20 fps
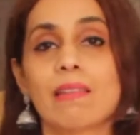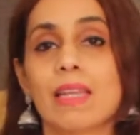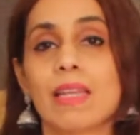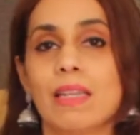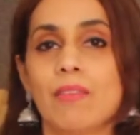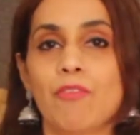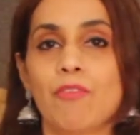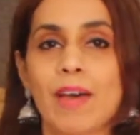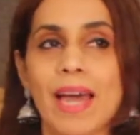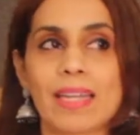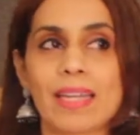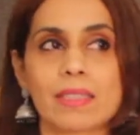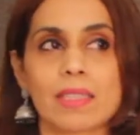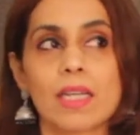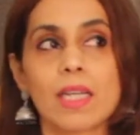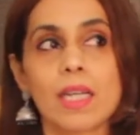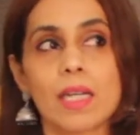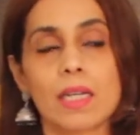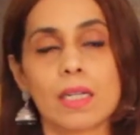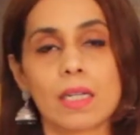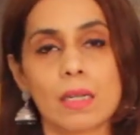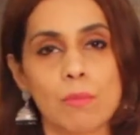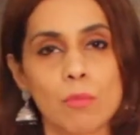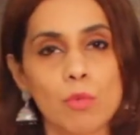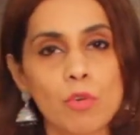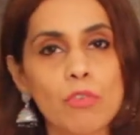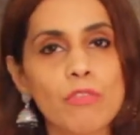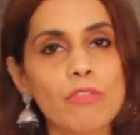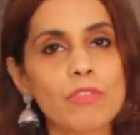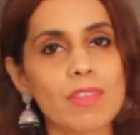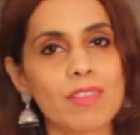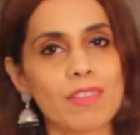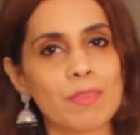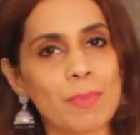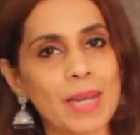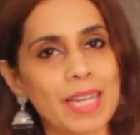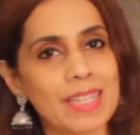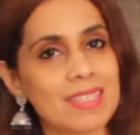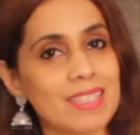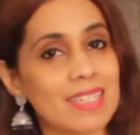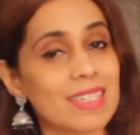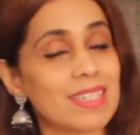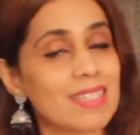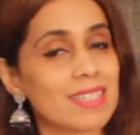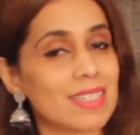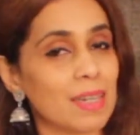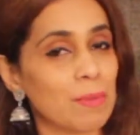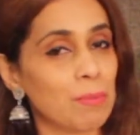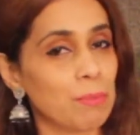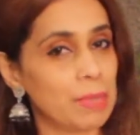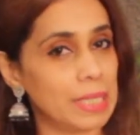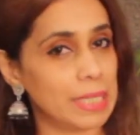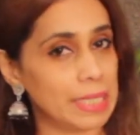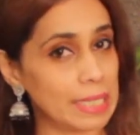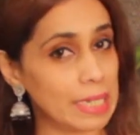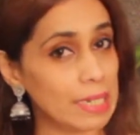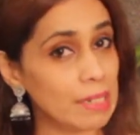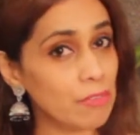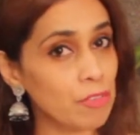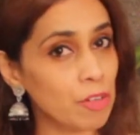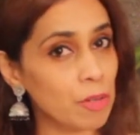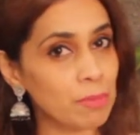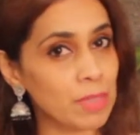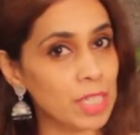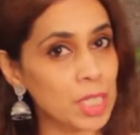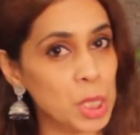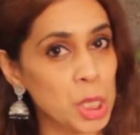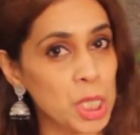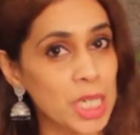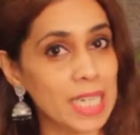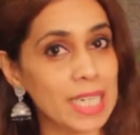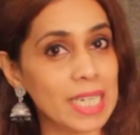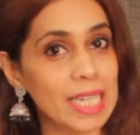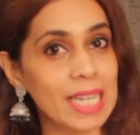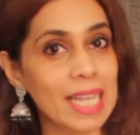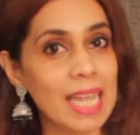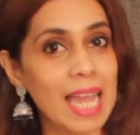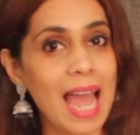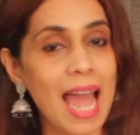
In fact, remove the spiciness completely from the chili,